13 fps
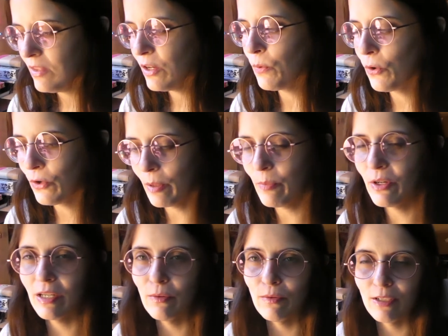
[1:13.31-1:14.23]
I woke up and
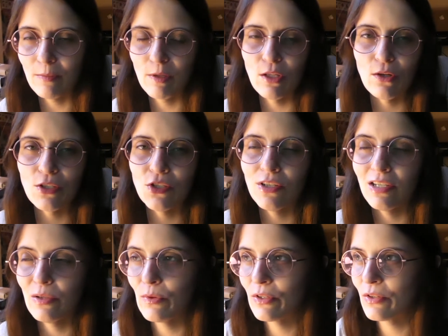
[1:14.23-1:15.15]
I did my laundry and
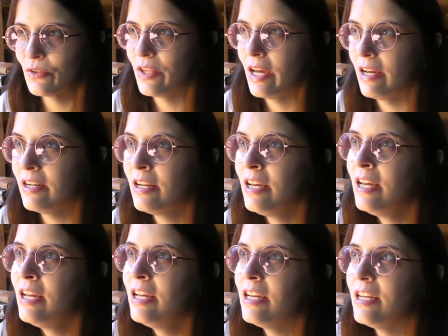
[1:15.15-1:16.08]
I worked on that,
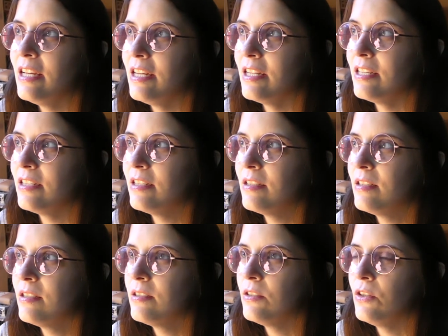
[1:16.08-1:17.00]
and
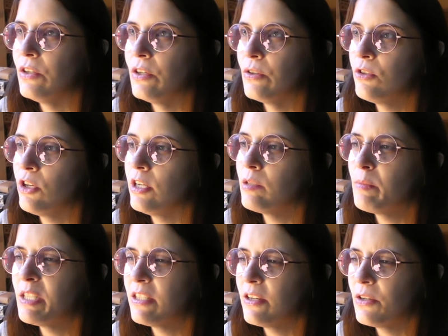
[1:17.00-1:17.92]
you know, changing my
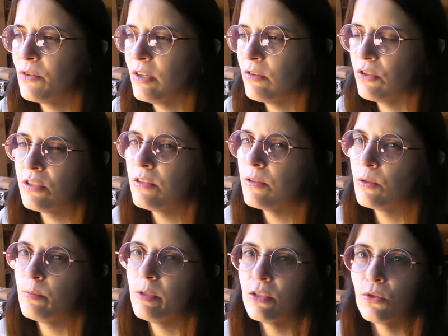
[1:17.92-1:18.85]
site around just a
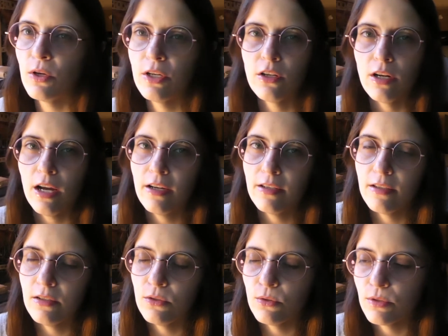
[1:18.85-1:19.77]
little bit so I could add the
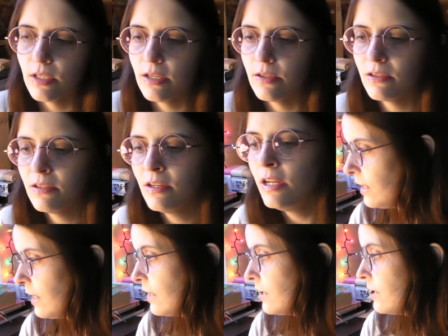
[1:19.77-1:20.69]
newsletter.
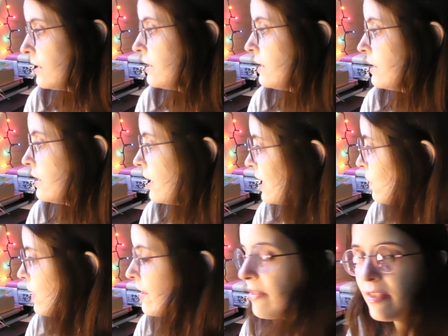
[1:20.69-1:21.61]
And now
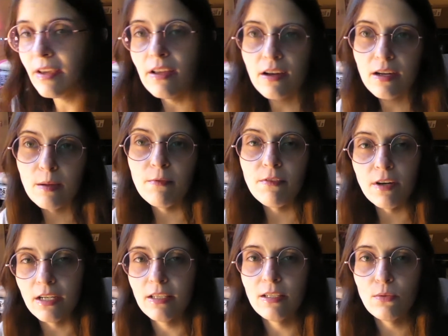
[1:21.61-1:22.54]
I think I am
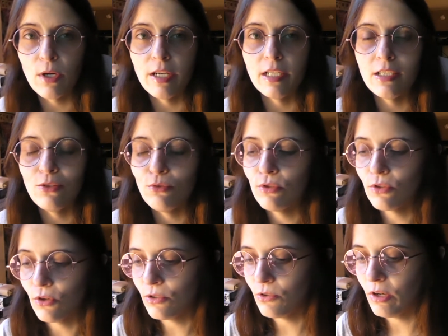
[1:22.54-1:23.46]
finally ready to
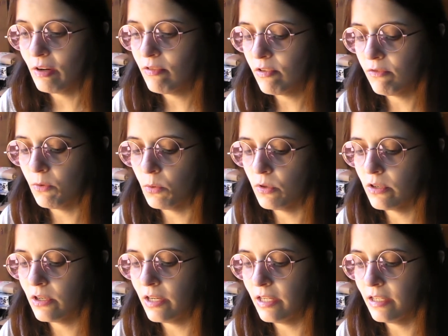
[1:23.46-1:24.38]
start Draft 4,
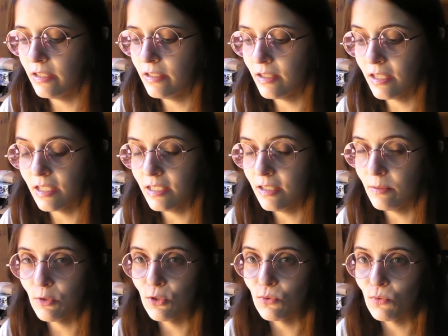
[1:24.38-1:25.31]
and like I said,
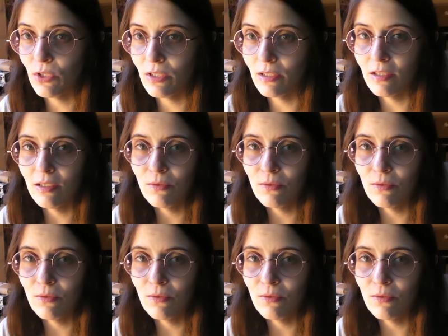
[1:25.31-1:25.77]
I'm just really